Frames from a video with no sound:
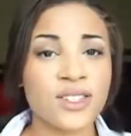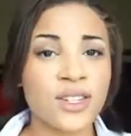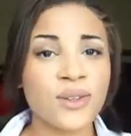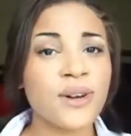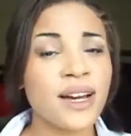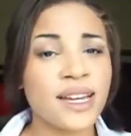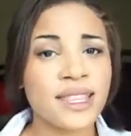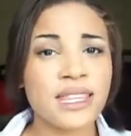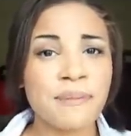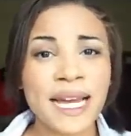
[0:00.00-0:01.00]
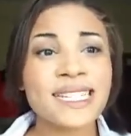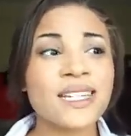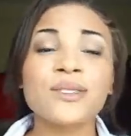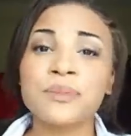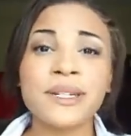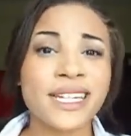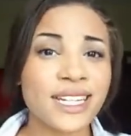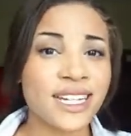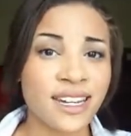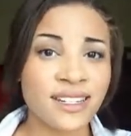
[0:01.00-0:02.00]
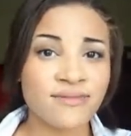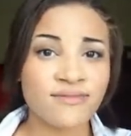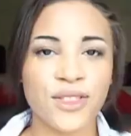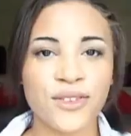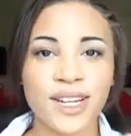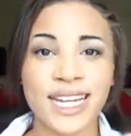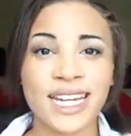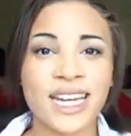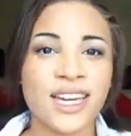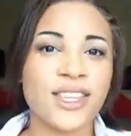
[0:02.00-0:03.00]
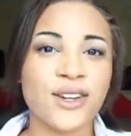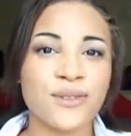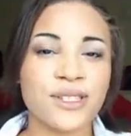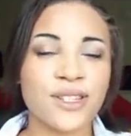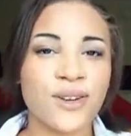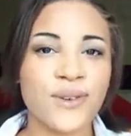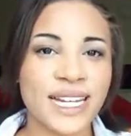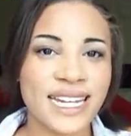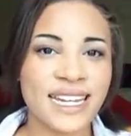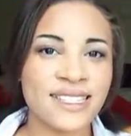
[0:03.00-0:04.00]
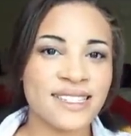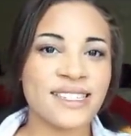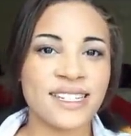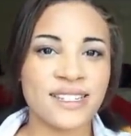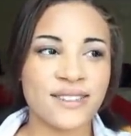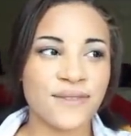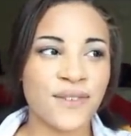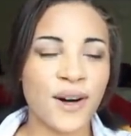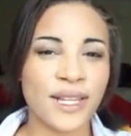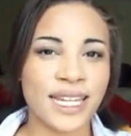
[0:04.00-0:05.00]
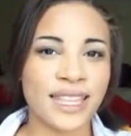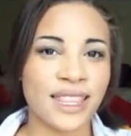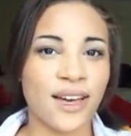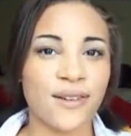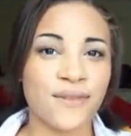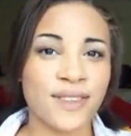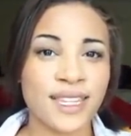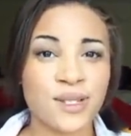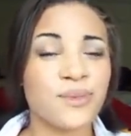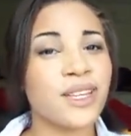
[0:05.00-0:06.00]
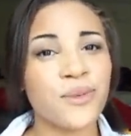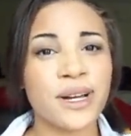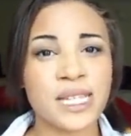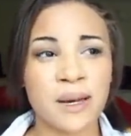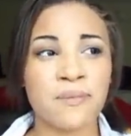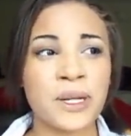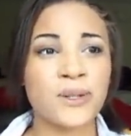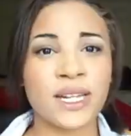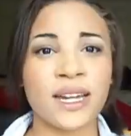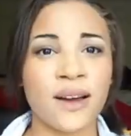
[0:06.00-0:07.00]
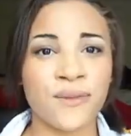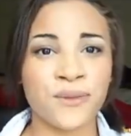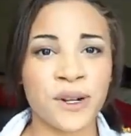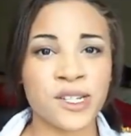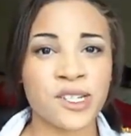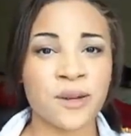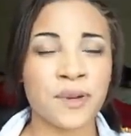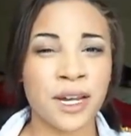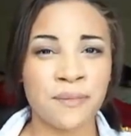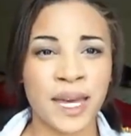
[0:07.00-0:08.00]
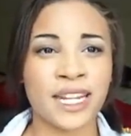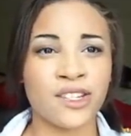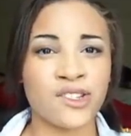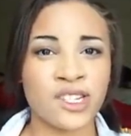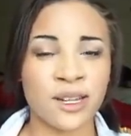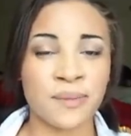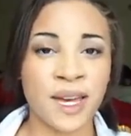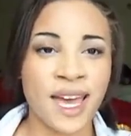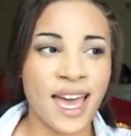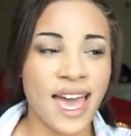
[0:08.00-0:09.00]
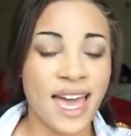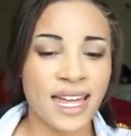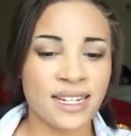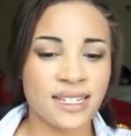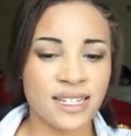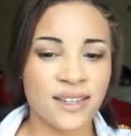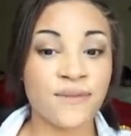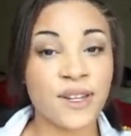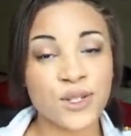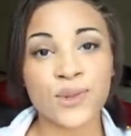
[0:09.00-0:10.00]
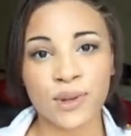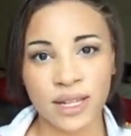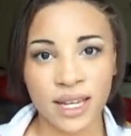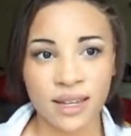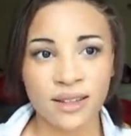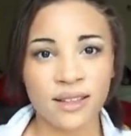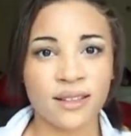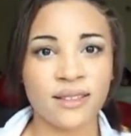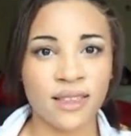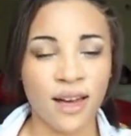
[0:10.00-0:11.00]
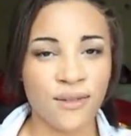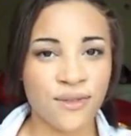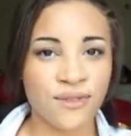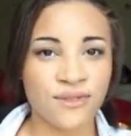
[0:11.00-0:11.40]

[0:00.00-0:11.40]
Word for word: Two, the pacing was pretty good. Three, there was no instant falling in love. This really was a building of friendship, companionship, and eventually, love.